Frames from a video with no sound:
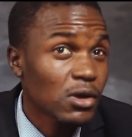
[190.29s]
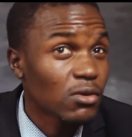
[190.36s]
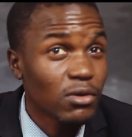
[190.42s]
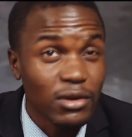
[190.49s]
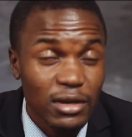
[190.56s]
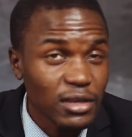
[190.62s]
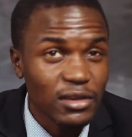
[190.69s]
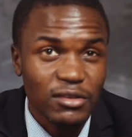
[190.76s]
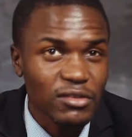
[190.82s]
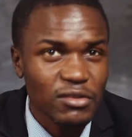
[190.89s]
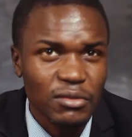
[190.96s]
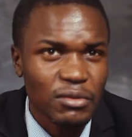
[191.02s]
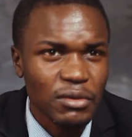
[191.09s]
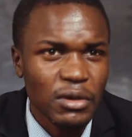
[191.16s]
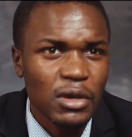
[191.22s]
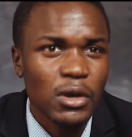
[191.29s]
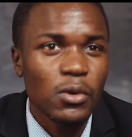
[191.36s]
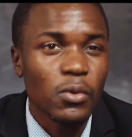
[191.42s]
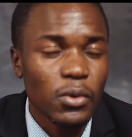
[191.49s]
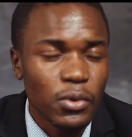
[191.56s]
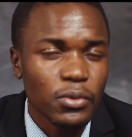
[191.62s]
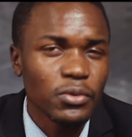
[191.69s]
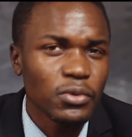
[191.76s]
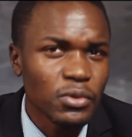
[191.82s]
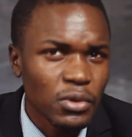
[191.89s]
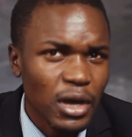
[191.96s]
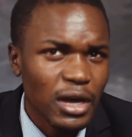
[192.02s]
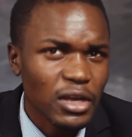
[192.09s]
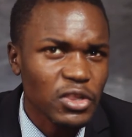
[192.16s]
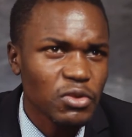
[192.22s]
colleagues will
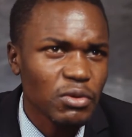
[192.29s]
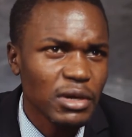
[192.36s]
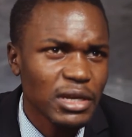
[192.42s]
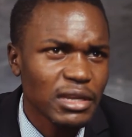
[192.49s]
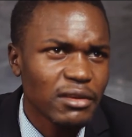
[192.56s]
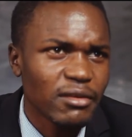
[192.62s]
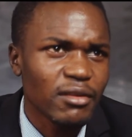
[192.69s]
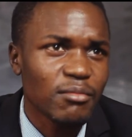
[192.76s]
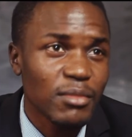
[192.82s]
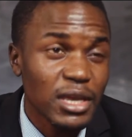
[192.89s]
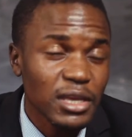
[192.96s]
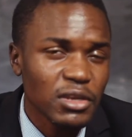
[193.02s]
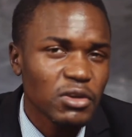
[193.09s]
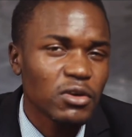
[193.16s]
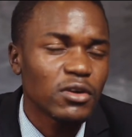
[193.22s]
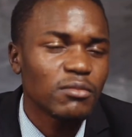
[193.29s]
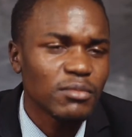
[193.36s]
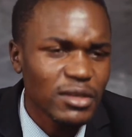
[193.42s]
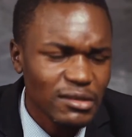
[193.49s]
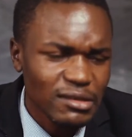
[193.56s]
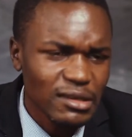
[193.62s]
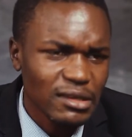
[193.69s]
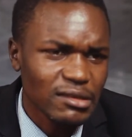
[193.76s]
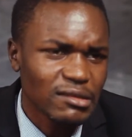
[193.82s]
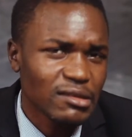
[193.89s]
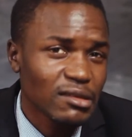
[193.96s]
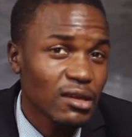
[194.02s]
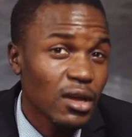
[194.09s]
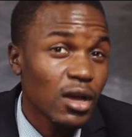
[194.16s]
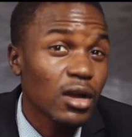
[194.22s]
actually remain committed,
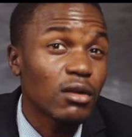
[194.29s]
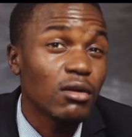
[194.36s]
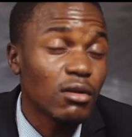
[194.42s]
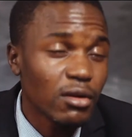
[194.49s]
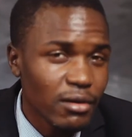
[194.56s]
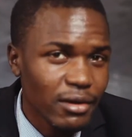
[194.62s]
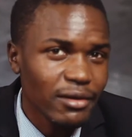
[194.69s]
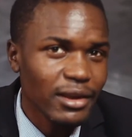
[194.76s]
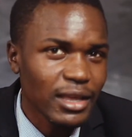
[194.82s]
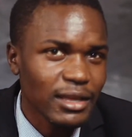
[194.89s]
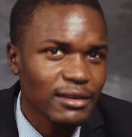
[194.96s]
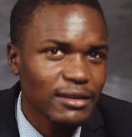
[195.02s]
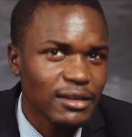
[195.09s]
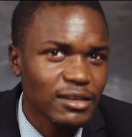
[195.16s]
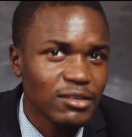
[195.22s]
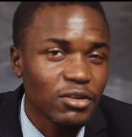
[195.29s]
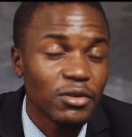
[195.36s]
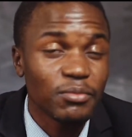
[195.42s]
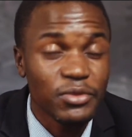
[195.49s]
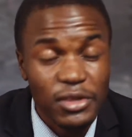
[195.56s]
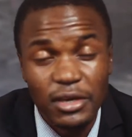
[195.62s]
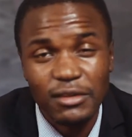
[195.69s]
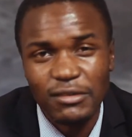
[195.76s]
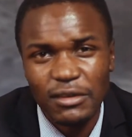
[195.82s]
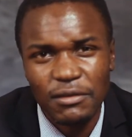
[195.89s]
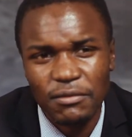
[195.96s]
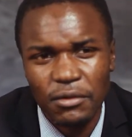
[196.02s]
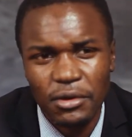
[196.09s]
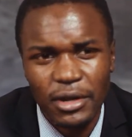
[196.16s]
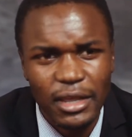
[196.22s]
goal-oriented,
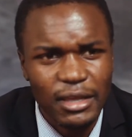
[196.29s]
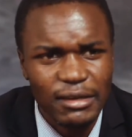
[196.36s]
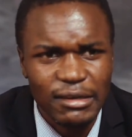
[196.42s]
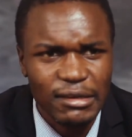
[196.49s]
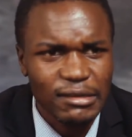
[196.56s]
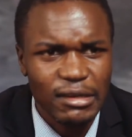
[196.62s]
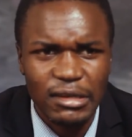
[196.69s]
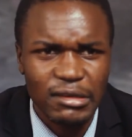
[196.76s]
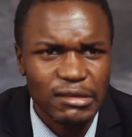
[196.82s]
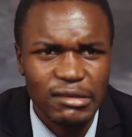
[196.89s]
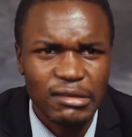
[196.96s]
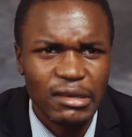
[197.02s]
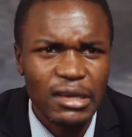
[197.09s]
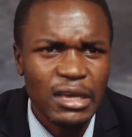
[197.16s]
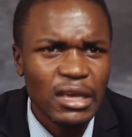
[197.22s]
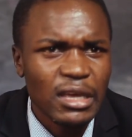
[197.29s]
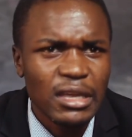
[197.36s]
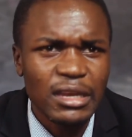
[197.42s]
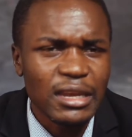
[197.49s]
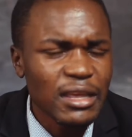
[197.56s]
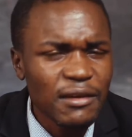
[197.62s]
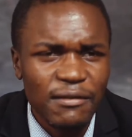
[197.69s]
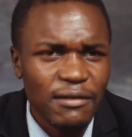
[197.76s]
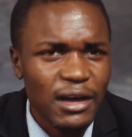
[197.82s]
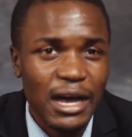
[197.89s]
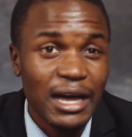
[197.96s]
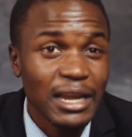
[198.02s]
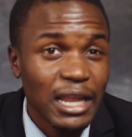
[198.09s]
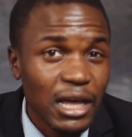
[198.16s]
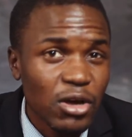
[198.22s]
objective-oriented, and never
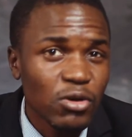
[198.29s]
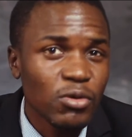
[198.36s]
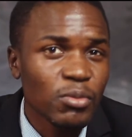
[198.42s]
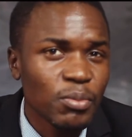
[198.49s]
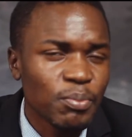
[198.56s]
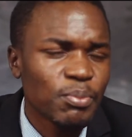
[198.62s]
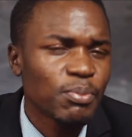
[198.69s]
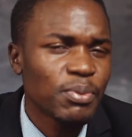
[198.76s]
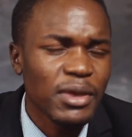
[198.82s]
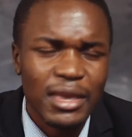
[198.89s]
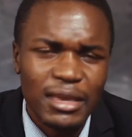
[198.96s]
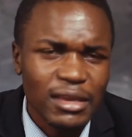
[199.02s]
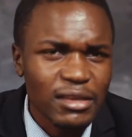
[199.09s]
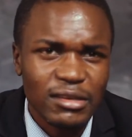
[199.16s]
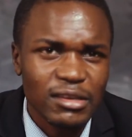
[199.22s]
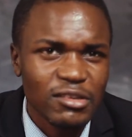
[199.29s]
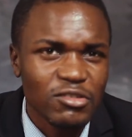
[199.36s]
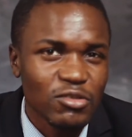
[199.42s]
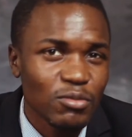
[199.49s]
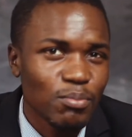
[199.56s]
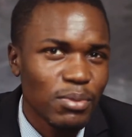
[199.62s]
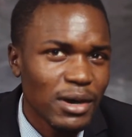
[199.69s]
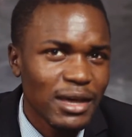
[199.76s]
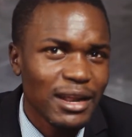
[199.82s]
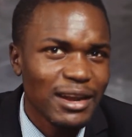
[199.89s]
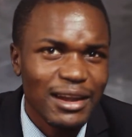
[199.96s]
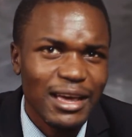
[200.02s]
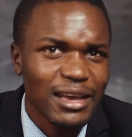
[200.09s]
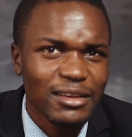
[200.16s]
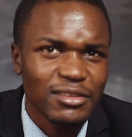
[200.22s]
allow pain to
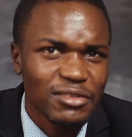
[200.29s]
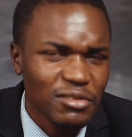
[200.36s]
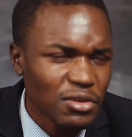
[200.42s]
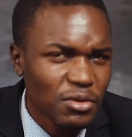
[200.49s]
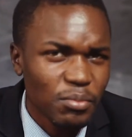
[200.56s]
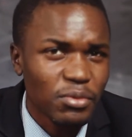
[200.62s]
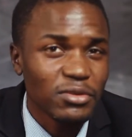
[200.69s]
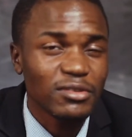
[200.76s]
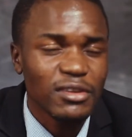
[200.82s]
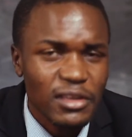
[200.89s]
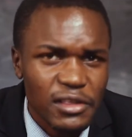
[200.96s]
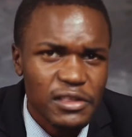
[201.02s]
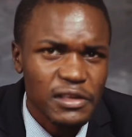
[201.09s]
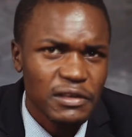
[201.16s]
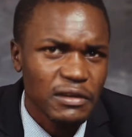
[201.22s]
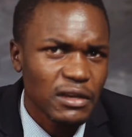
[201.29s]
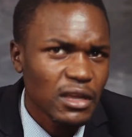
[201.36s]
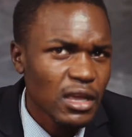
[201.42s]
paralyze your potential.